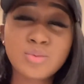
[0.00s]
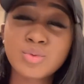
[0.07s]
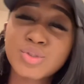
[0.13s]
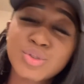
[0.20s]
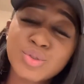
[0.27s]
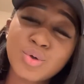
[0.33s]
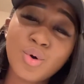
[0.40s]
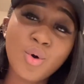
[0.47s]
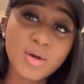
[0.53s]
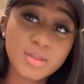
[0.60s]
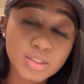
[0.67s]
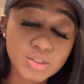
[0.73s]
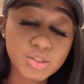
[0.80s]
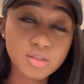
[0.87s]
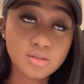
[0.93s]
was on
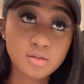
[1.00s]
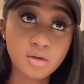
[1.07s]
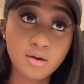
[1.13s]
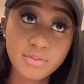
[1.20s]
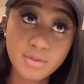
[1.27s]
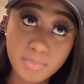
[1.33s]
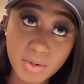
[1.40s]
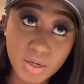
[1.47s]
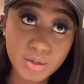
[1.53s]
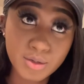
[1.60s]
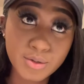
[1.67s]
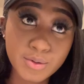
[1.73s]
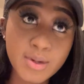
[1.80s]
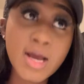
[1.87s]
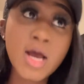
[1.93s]
the on the
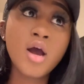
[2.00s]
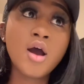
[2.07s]
pole.